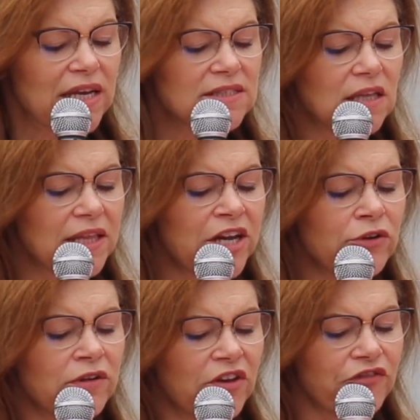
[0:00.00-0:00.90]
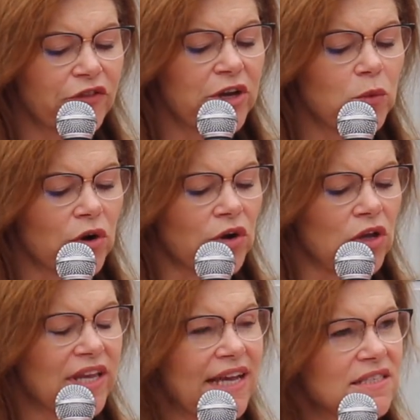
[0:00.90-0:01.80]
Because the leader of the free
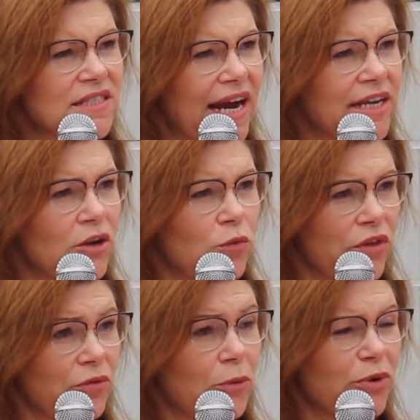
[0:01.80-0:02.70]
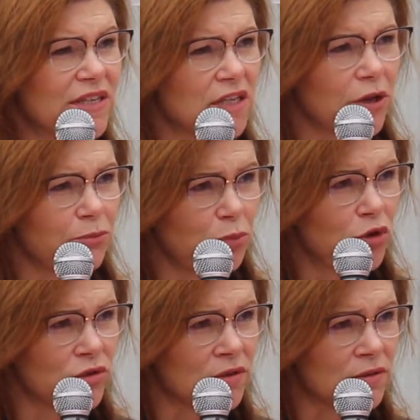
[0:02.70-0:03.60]
world has sided with President
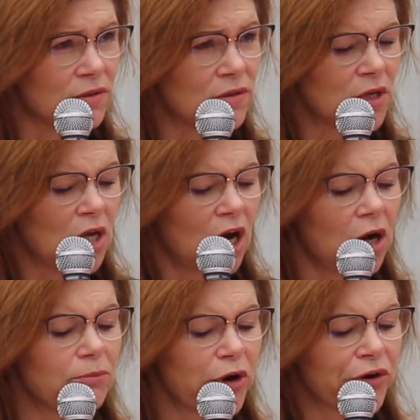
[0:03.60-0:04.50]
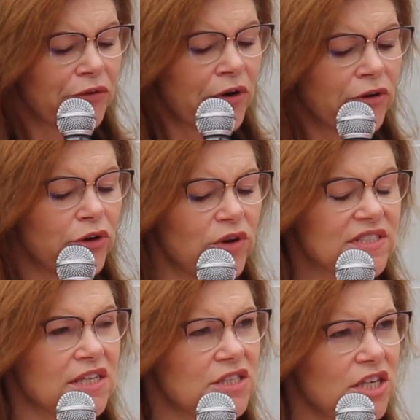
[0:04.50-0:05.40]
Putin, a murderer who
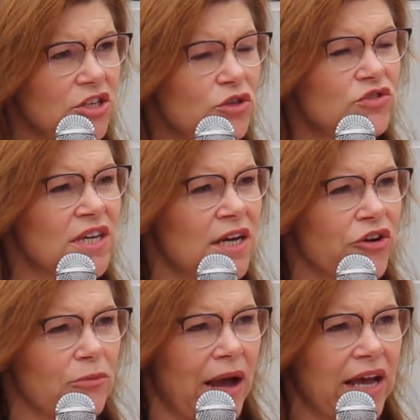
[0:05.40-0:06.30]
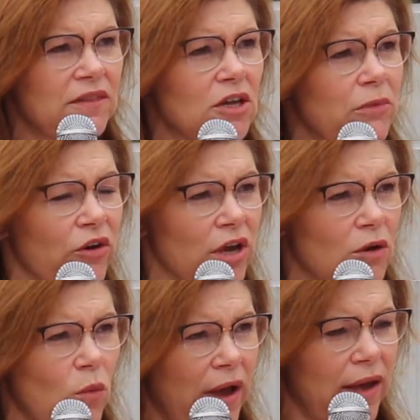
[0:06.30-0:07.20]
has continued to undermine the
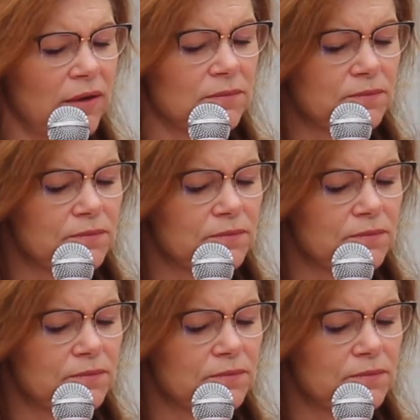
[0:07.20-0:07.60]
American way.